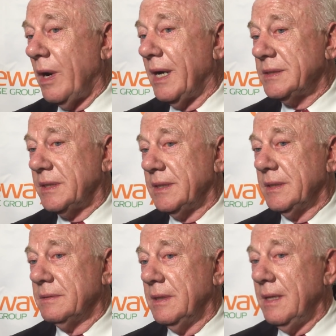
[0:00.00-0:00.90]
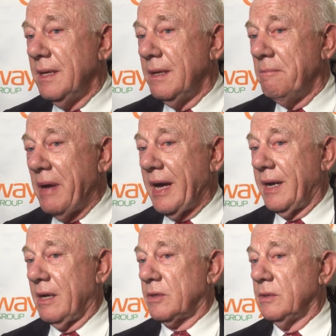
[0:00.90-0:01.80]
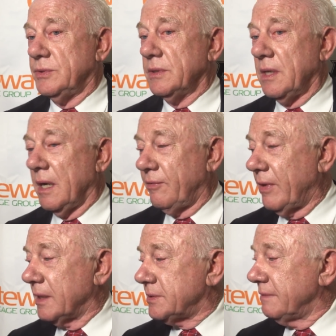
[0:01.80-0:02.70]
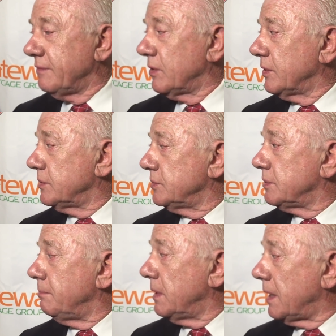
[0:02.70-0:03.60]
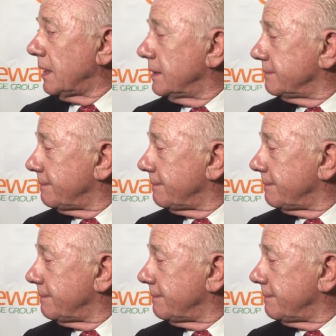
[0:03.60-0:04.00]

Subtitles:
wisely, and buying out coaching contracts ain't very good use of money.